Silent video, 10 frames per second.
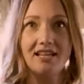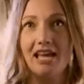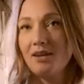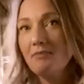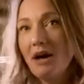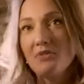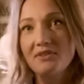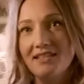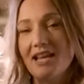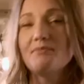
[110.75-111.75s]
And about the
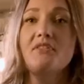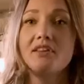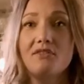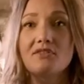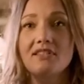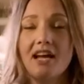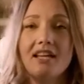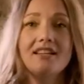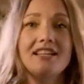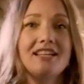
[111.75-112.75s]
same on the other
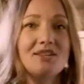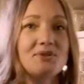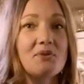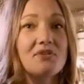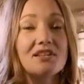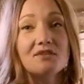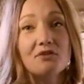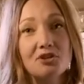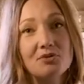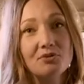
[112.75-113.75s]
side. So this
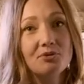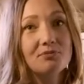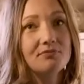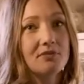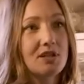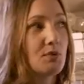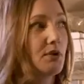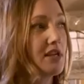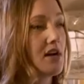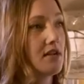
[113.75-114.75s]
first room is where
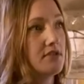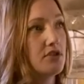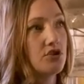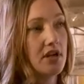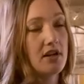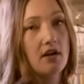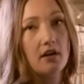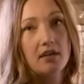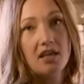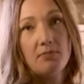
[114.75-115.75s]
we concentrate
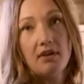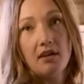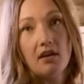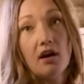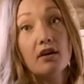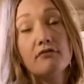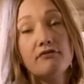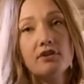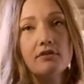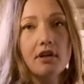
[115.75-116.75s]
on keeping our
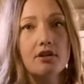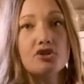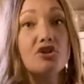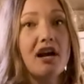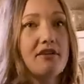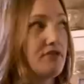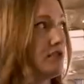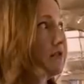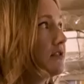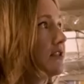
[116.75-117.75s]
food, our dry
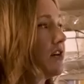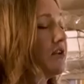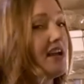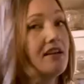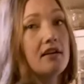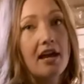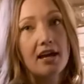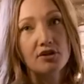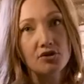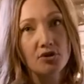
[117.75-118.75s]
food. So
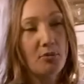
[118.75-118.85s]
extra